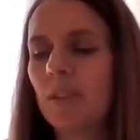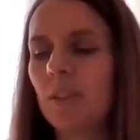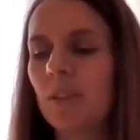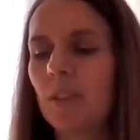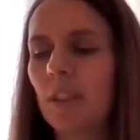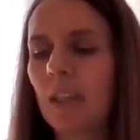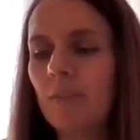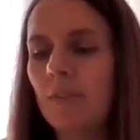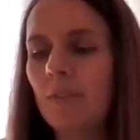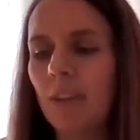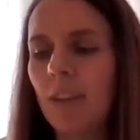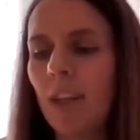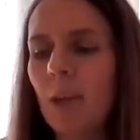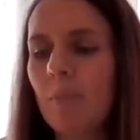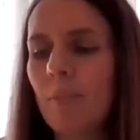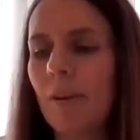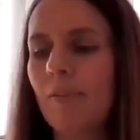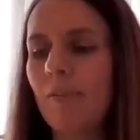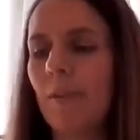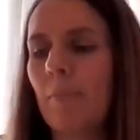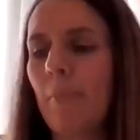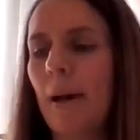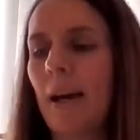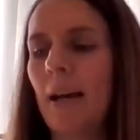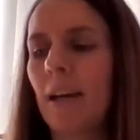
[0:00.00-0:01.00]
to give a little bit
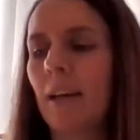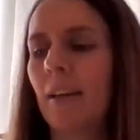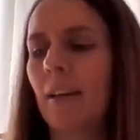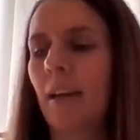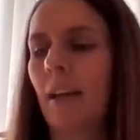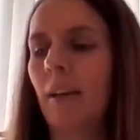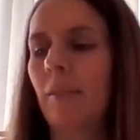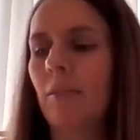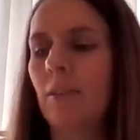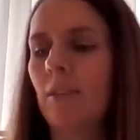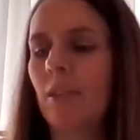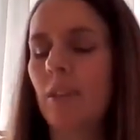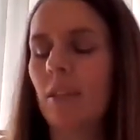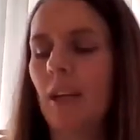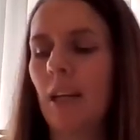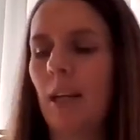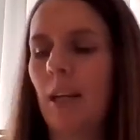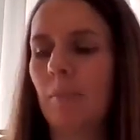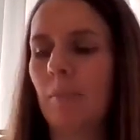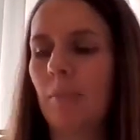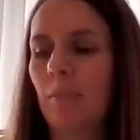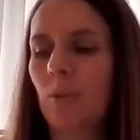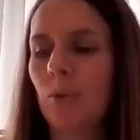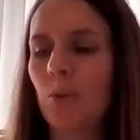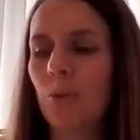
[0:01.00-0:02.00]
of a background,
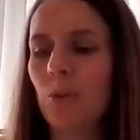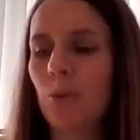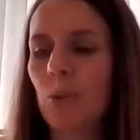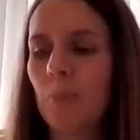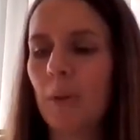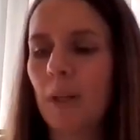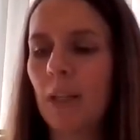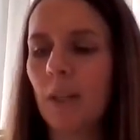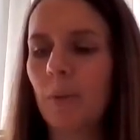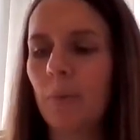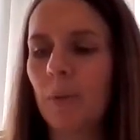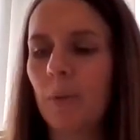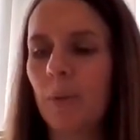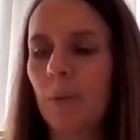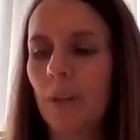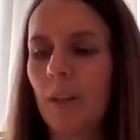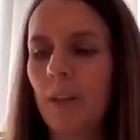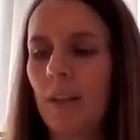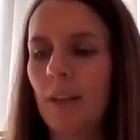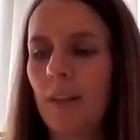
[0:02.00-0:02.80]
Rosebank were